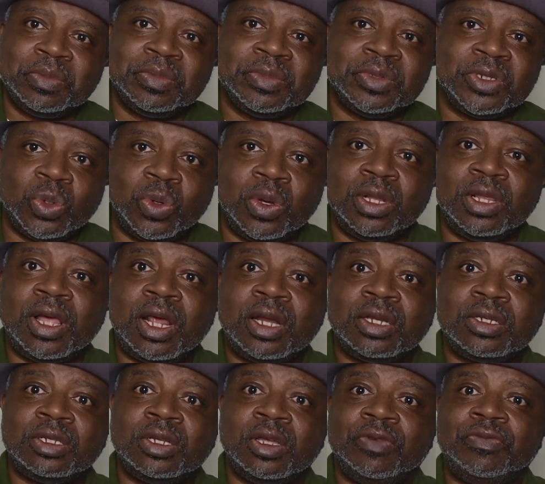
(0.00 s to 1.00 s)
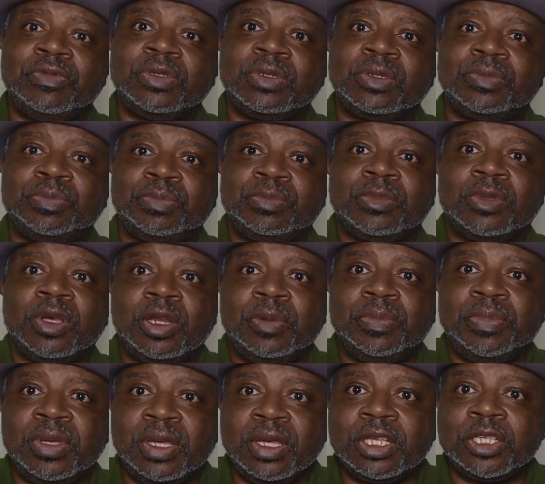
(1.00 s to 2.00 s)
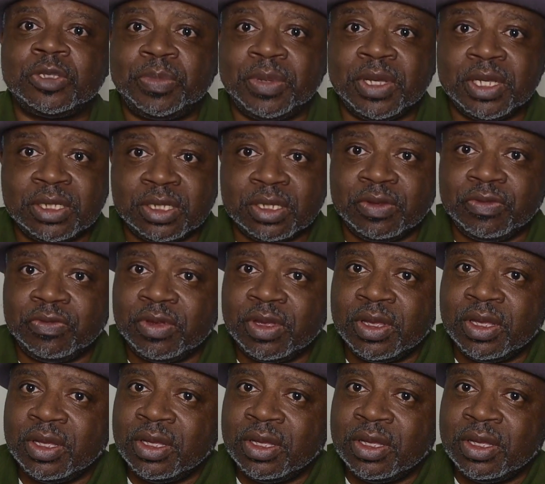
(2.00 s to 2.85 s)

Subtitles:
so a lot of stuff is going to be expensive.